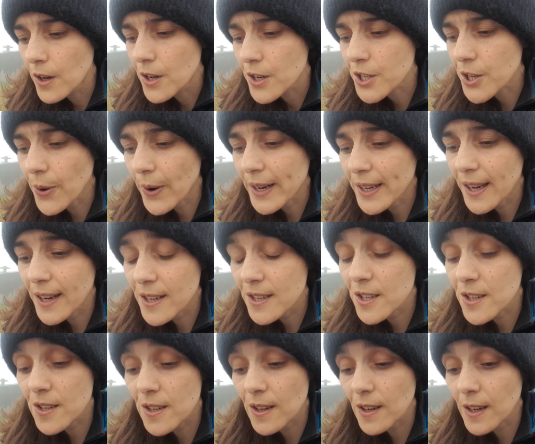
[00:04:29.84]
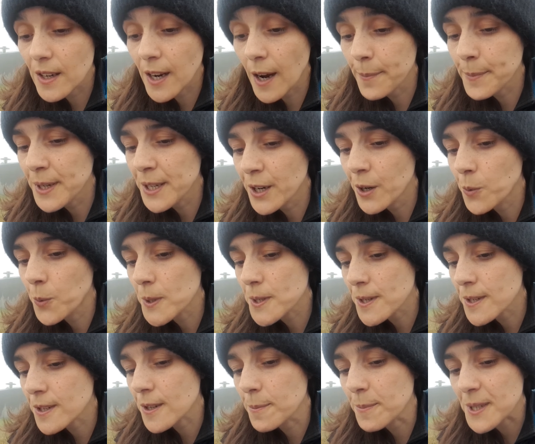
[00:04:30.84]
So I guess coming here
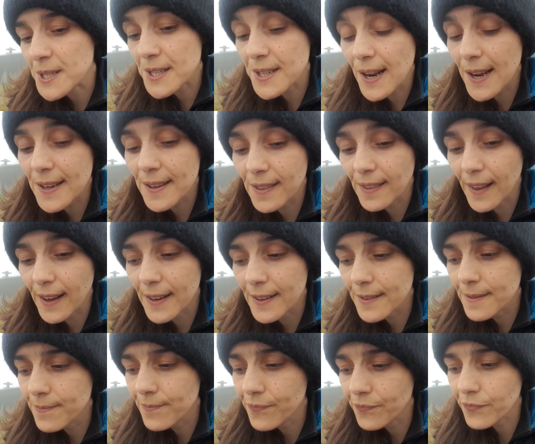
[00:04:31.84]
wasn't a mistake then.